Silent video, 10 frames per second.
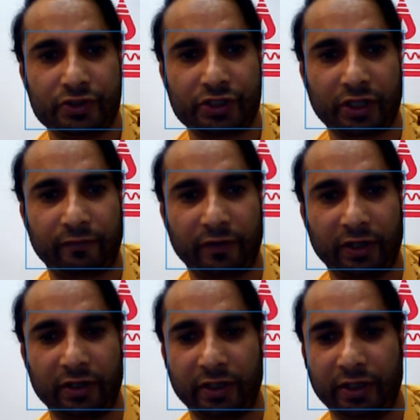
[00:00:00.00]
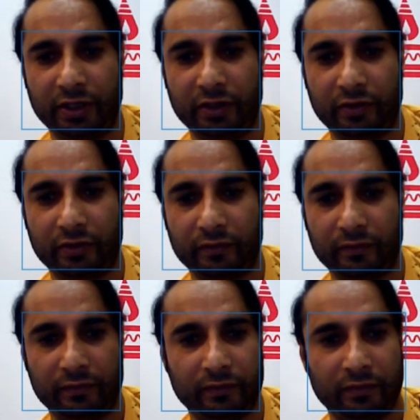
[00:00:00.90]
check failed any.
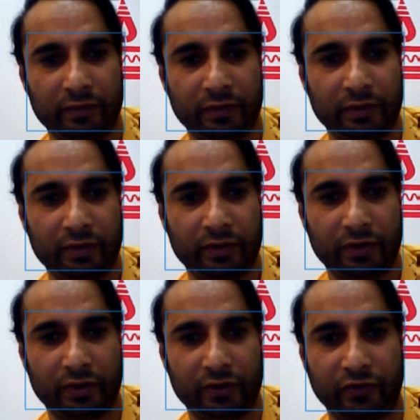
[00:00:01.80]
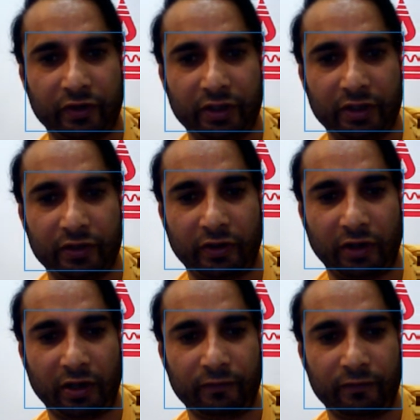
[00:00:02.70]
You see the
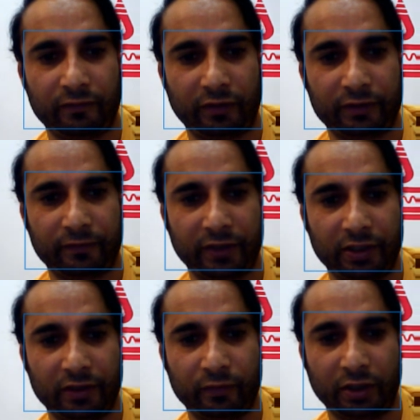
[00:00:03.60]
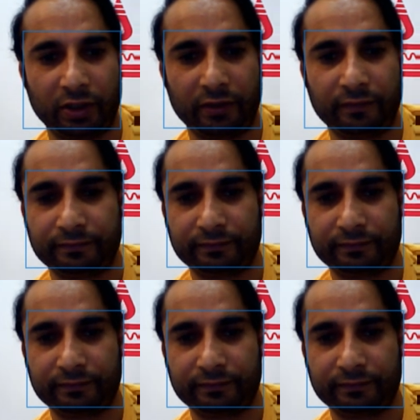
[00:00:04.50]
graph for the failed one,